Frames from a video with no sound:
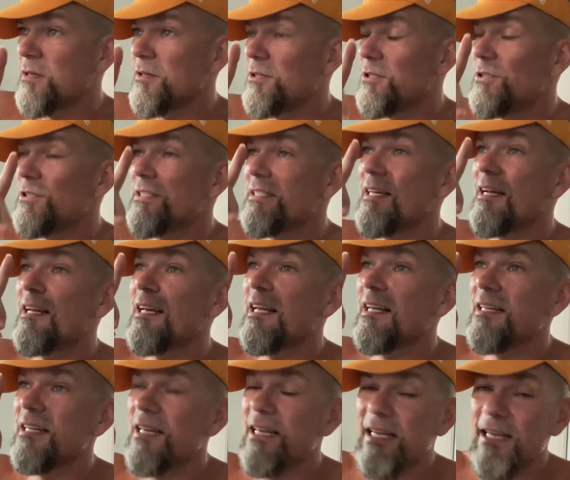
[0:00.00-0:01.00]
You just gotta
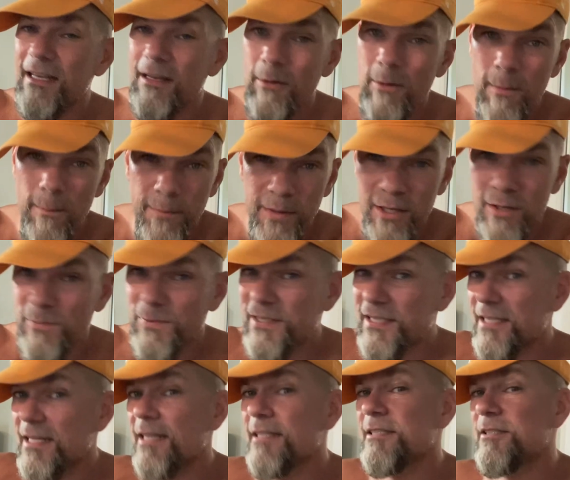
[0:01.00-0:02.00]
be
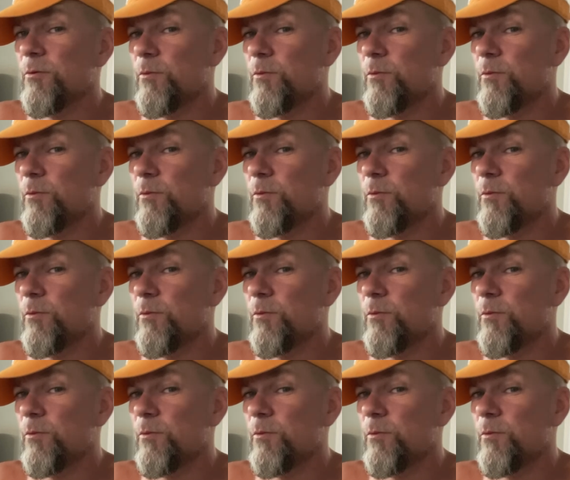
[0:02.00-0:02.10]
obsessed